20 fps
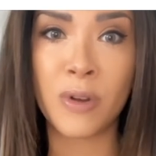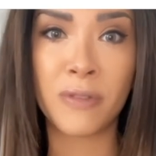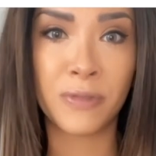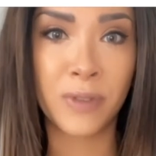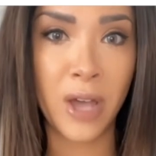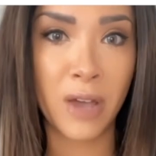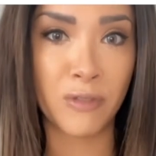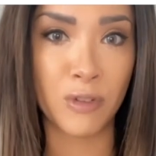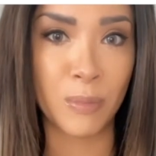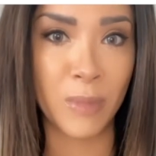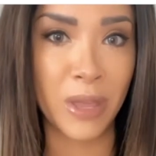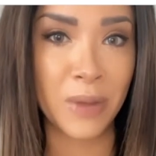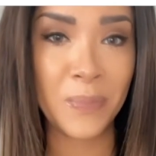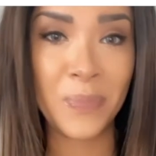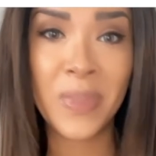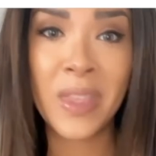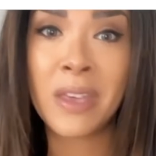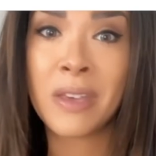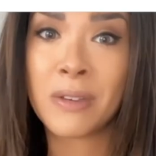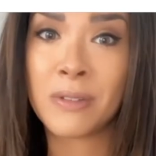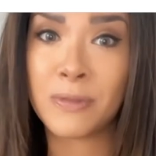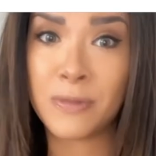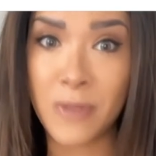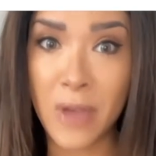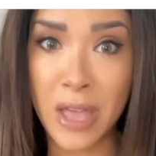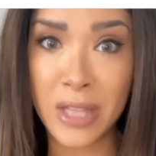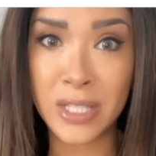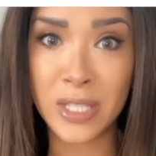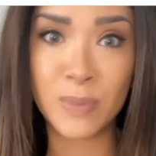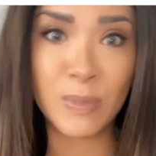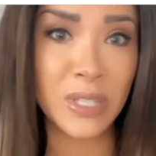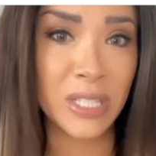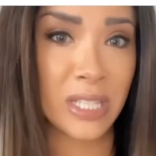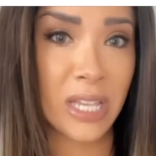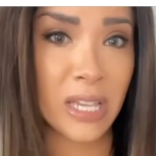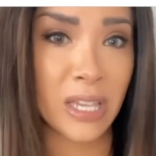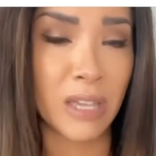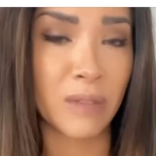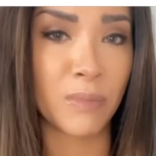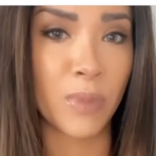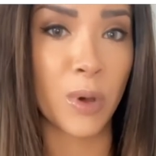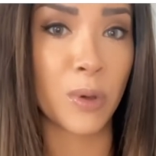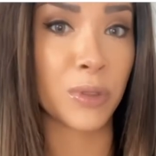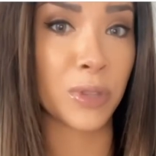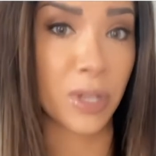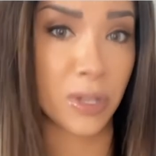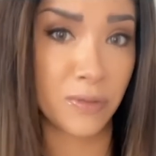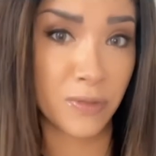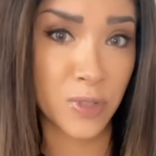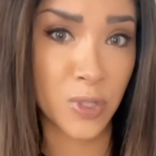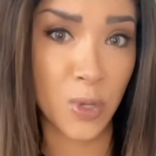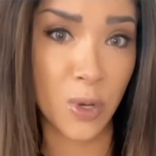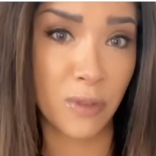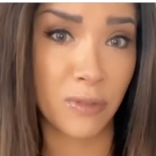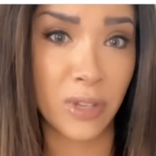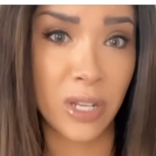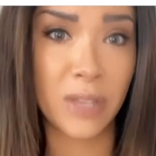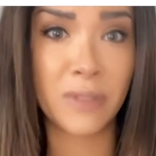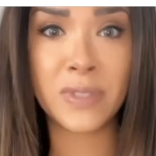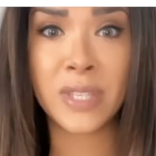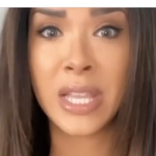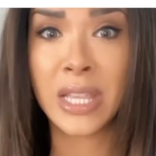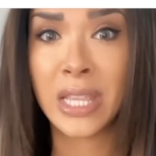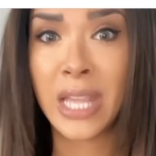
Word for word: of government, feds mistaking both conservatives and